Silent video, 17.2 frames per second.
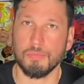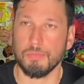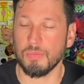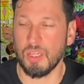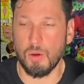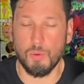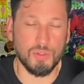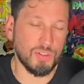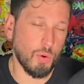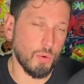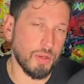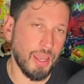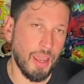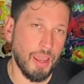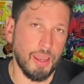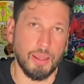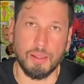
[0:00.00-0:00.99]
it was
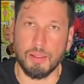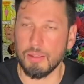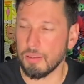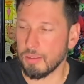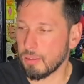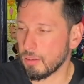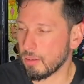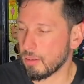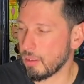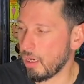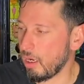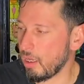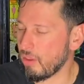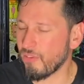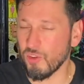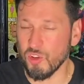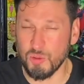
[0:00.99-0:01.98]
okay.
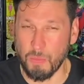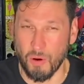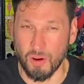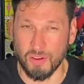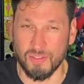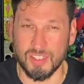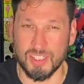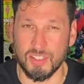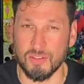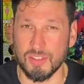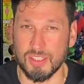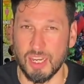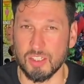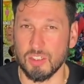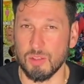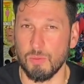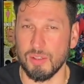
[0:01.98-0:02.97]
The first part of the series
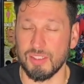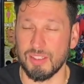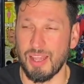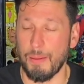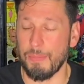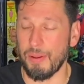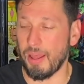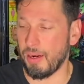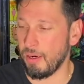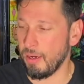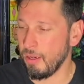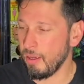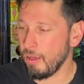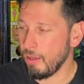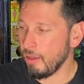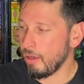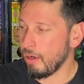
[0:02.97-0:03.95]
actually wasn't that bad.
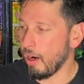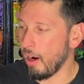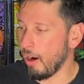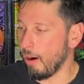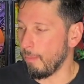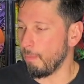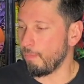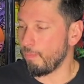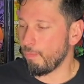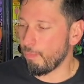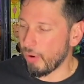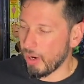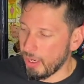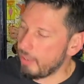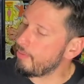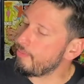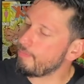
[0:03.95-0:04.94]

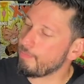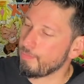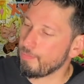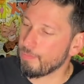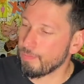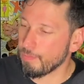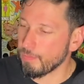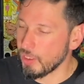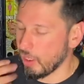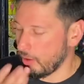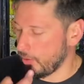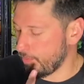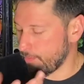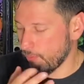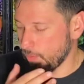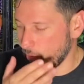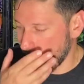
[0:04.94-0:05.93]
But, you know,
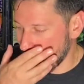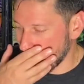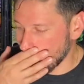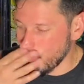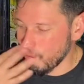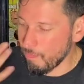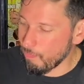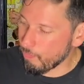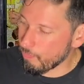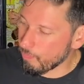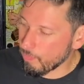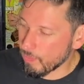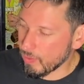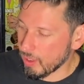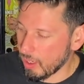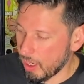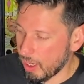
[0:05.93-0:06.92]
whatever.
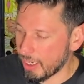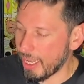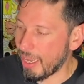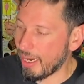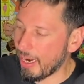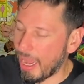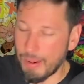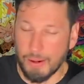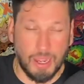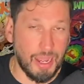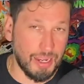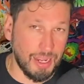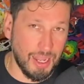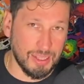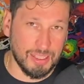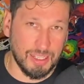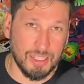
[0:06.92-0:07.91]
Again, I
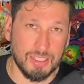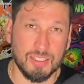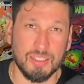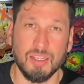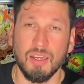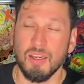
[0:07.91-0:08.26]
got this